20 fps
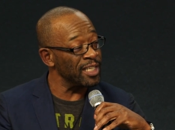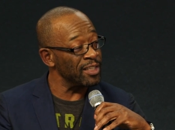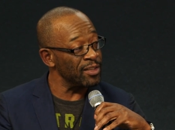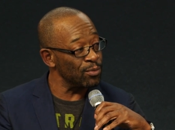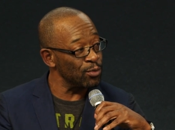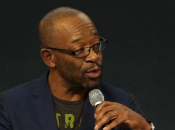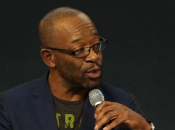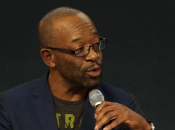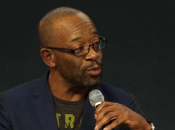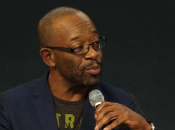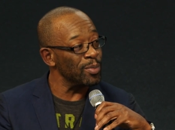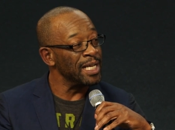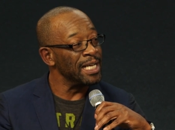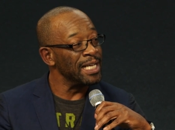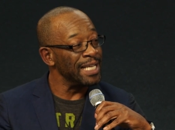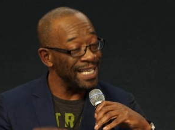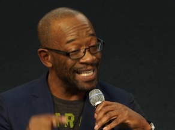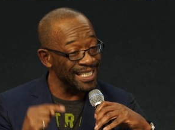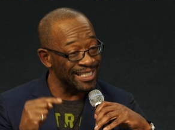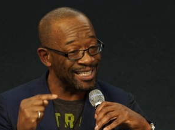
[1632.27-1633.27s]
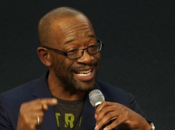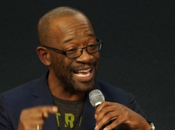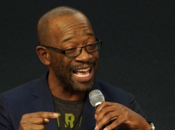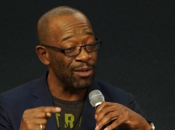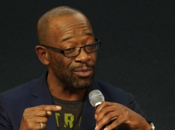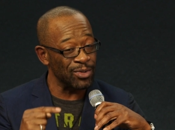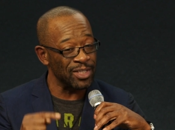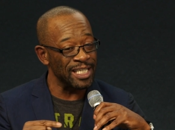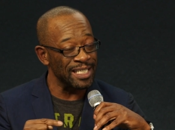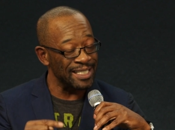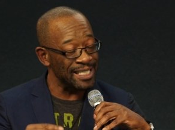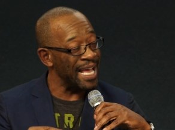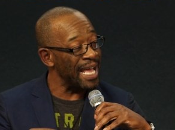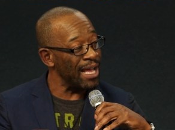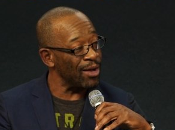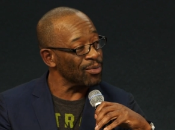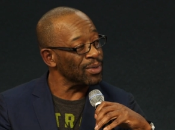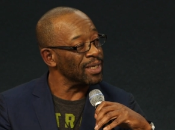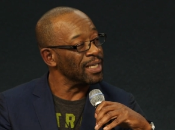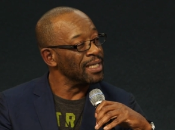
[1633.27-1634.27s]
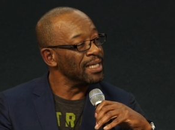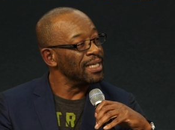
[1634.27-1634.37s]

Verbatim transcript: in the room is counting down,